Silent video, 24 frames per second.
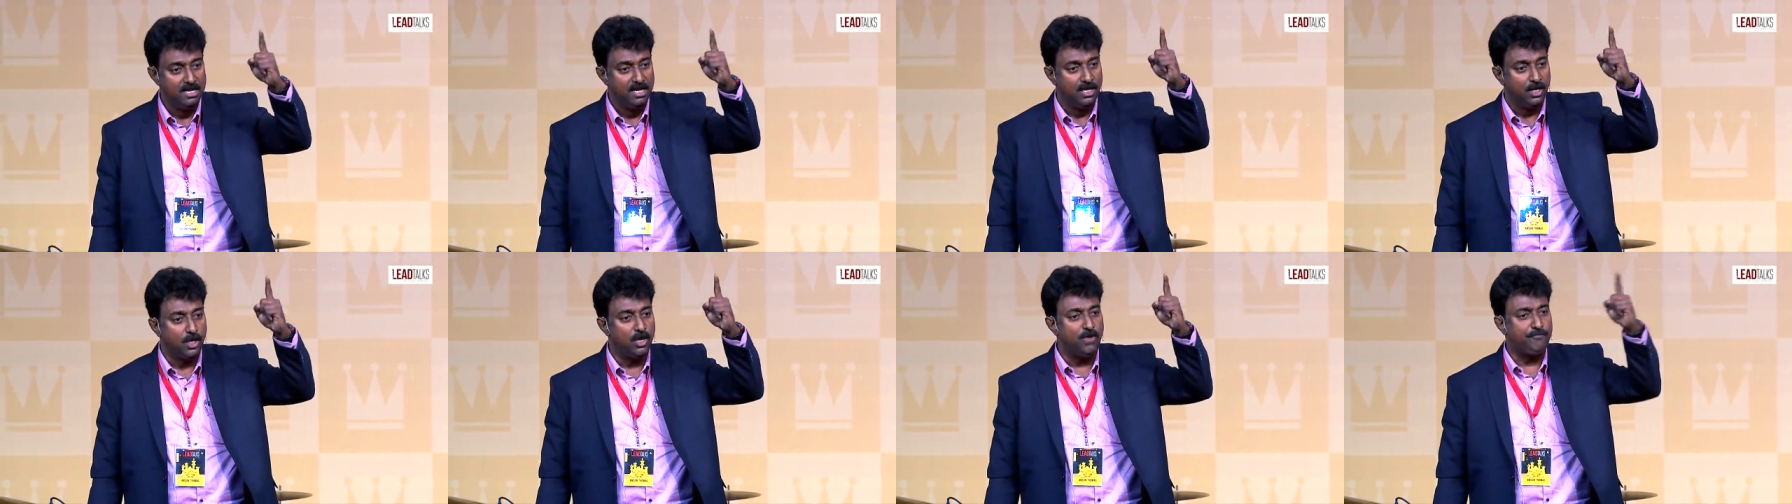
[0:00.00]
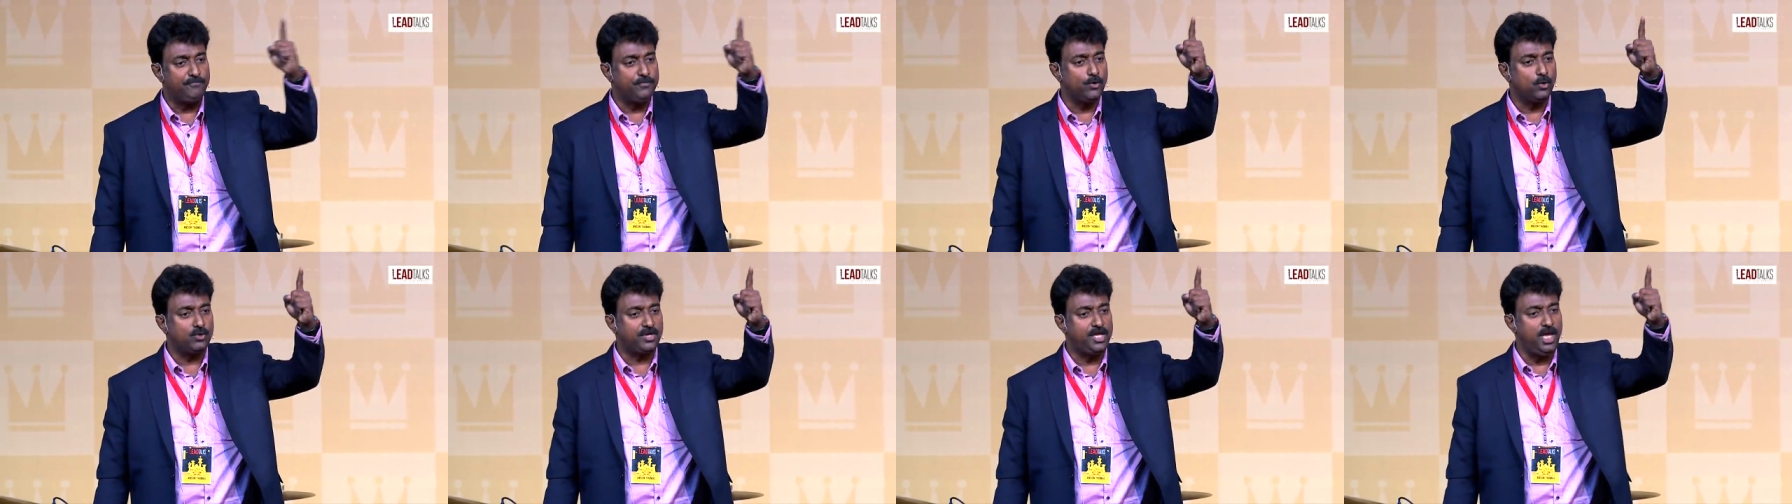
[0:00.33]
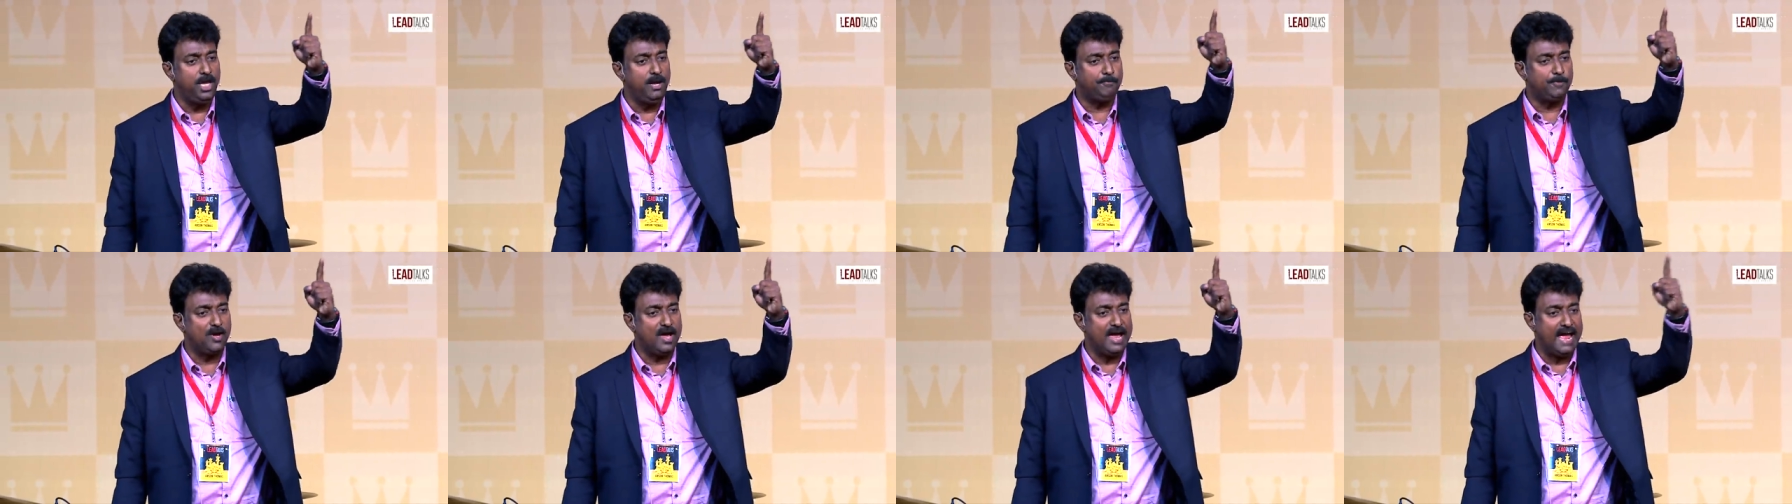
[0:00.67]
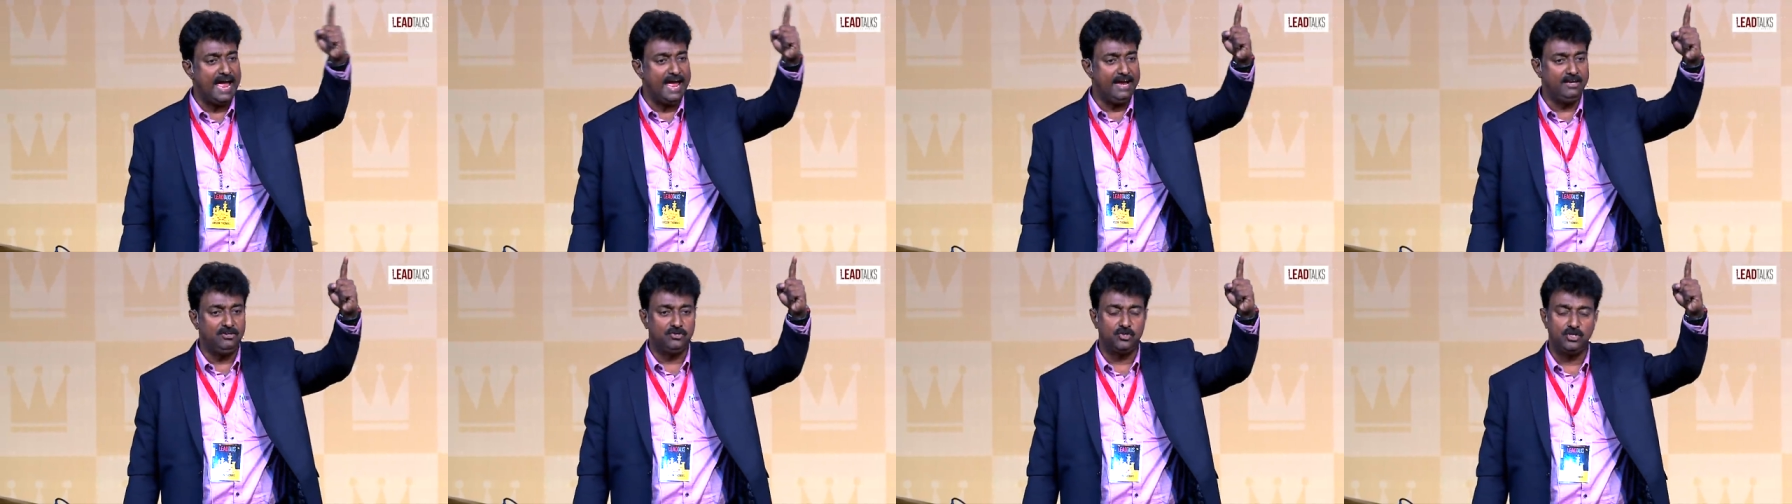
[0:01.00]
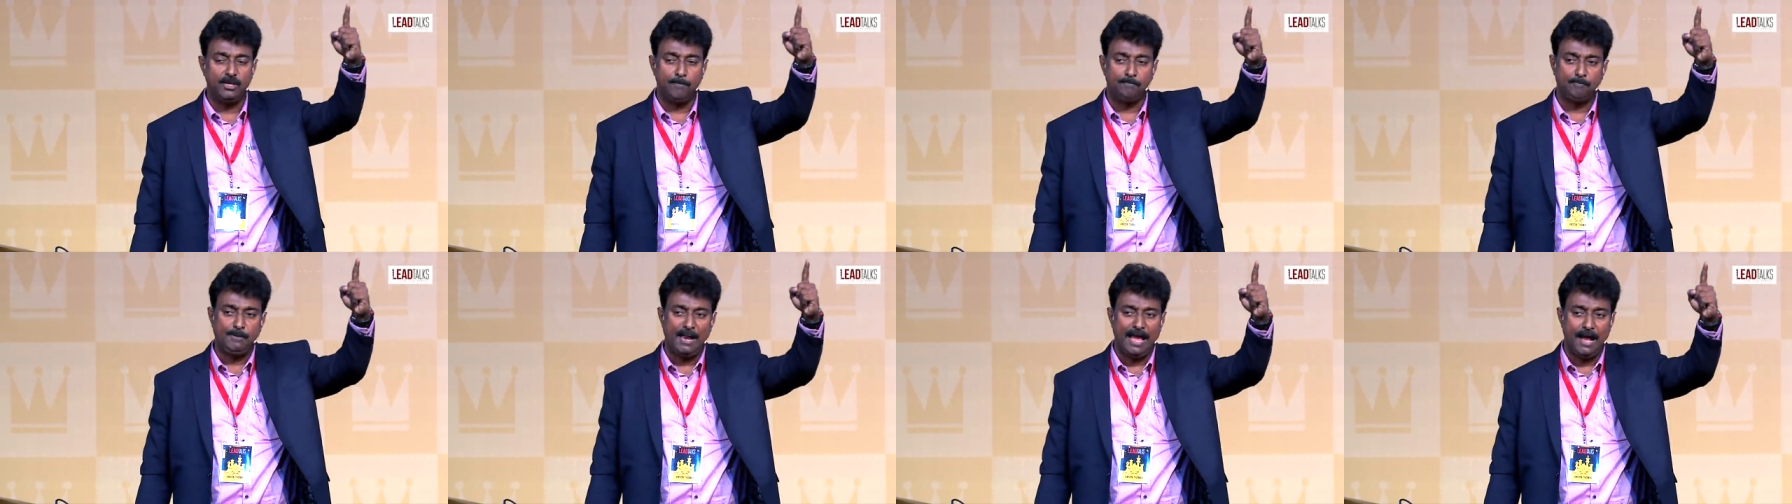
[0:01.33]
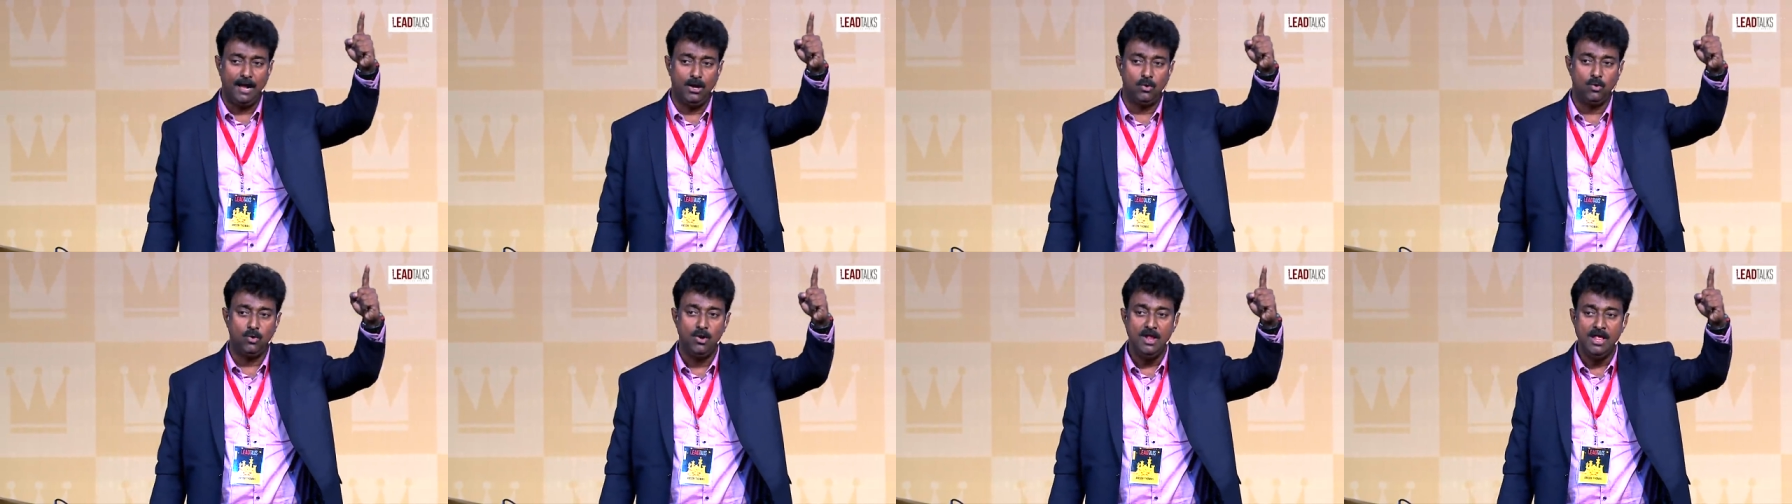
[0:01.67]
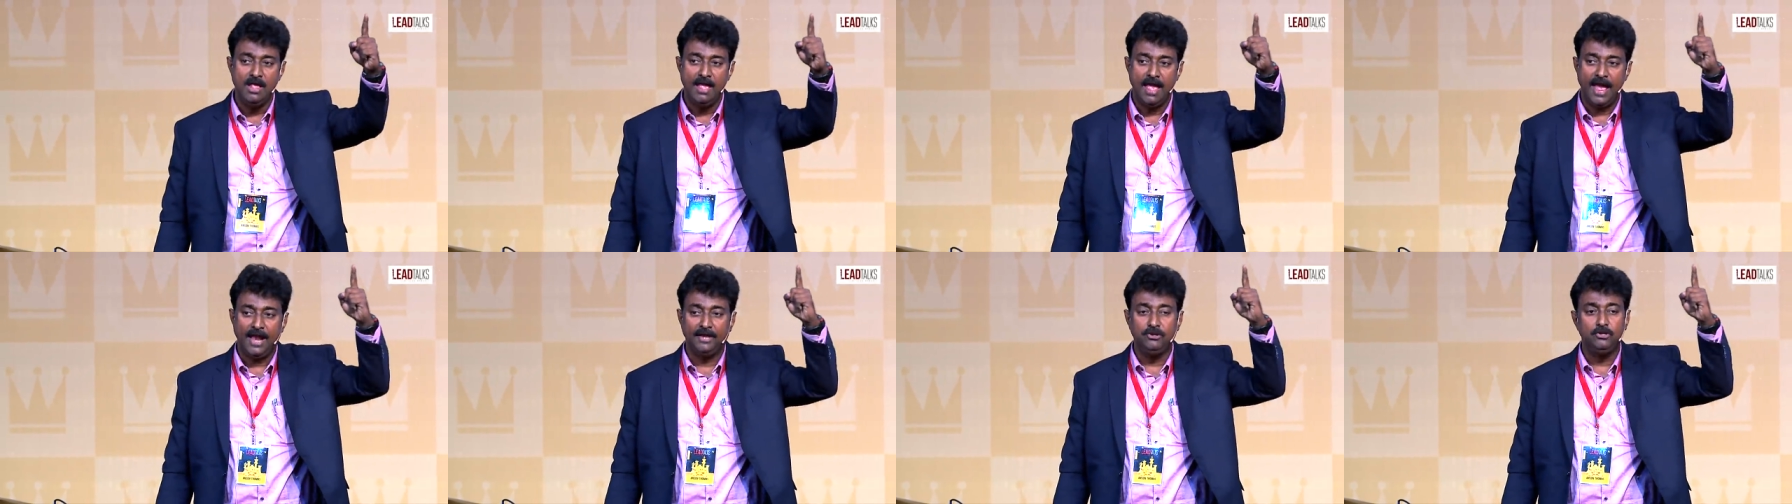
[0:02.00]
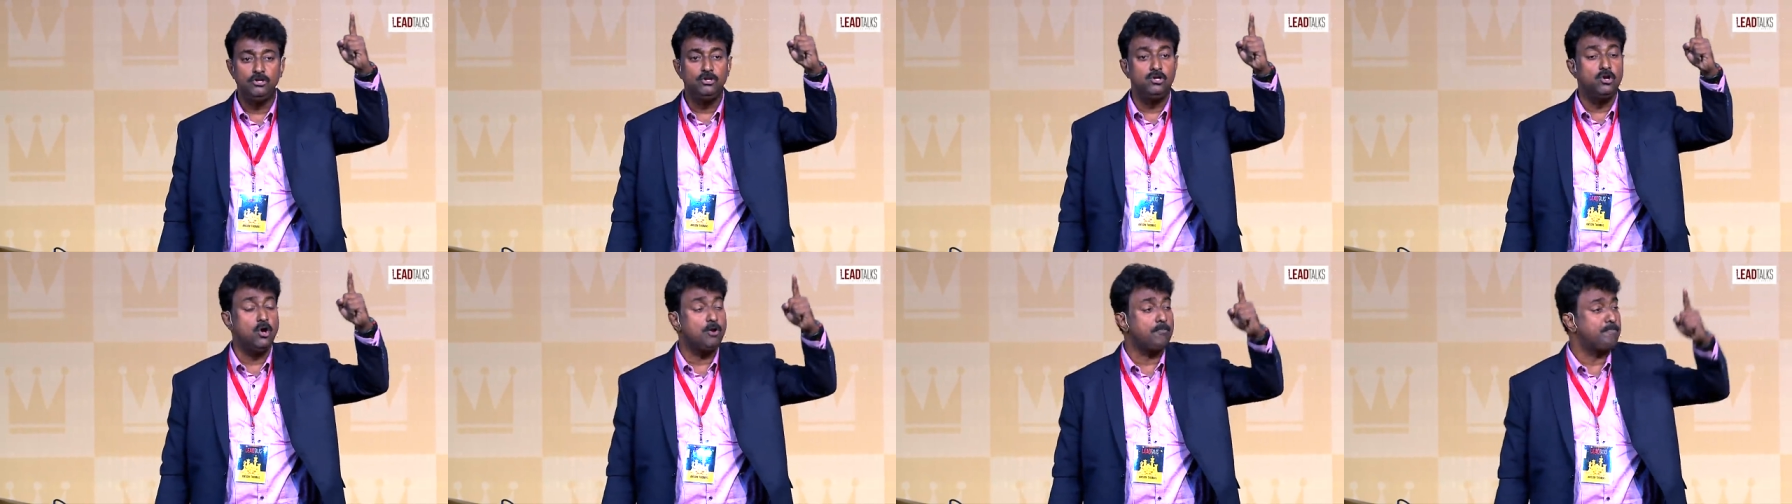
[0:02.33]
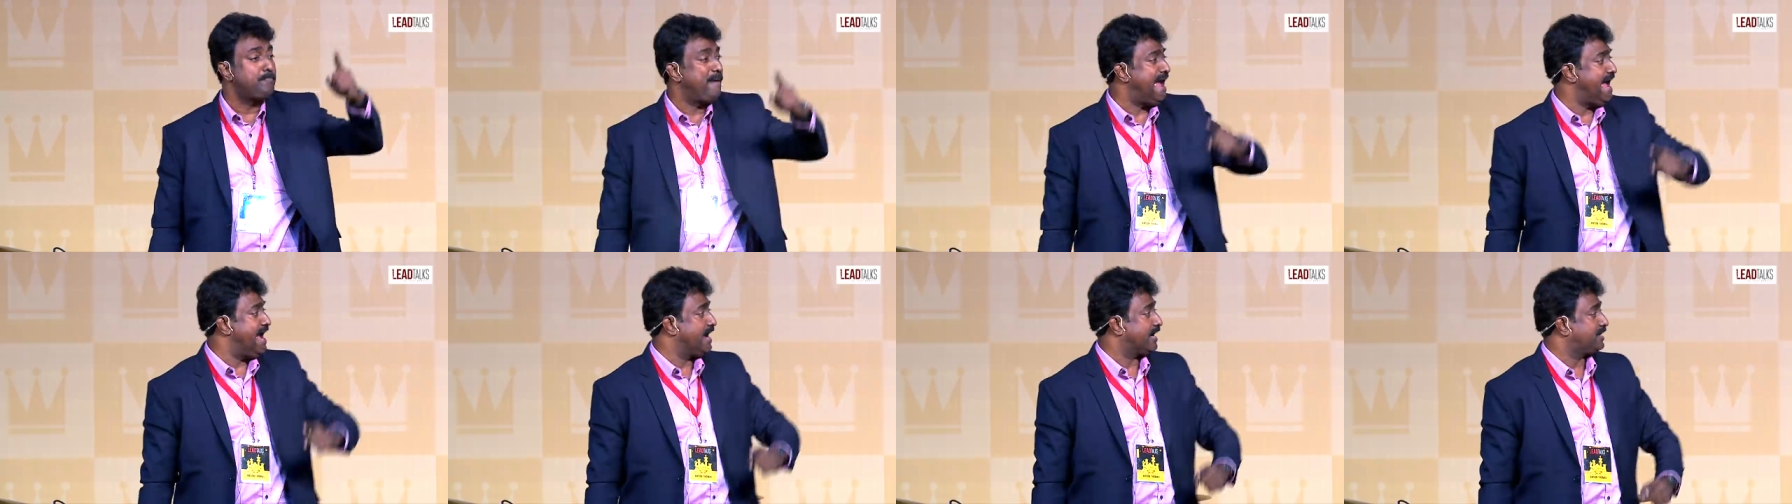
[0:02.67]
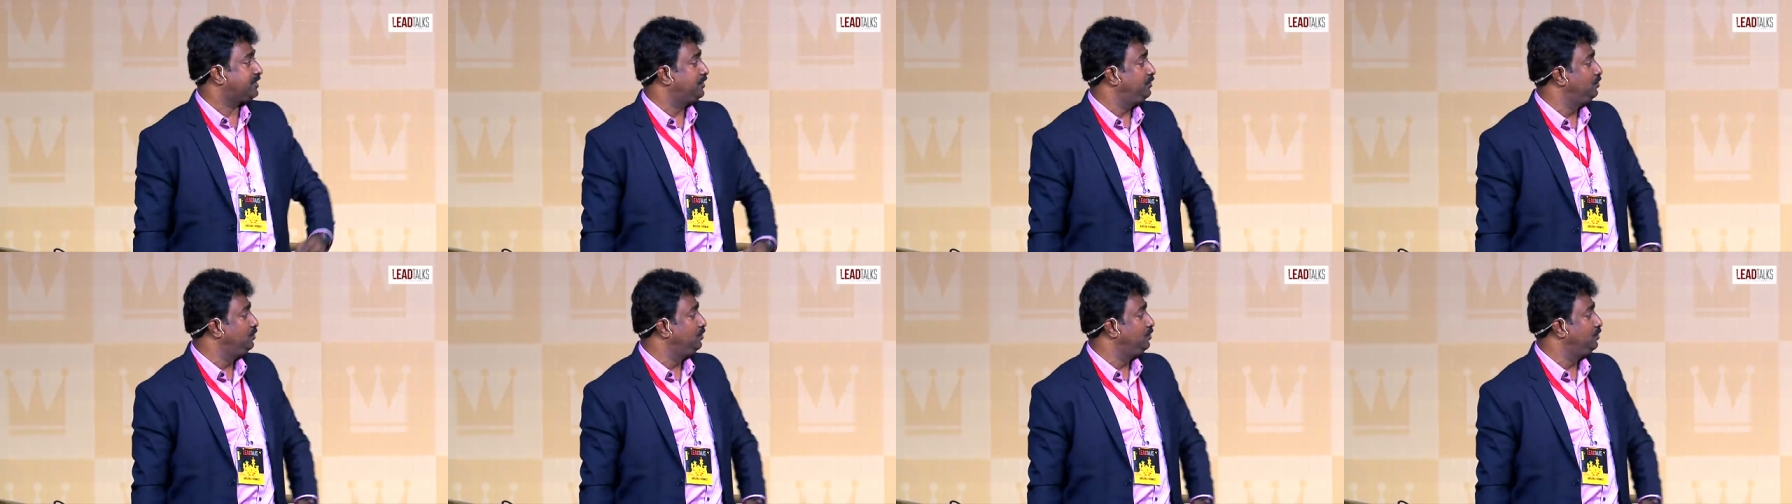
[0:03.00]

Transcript: if you keep your hand to the plow and you look back,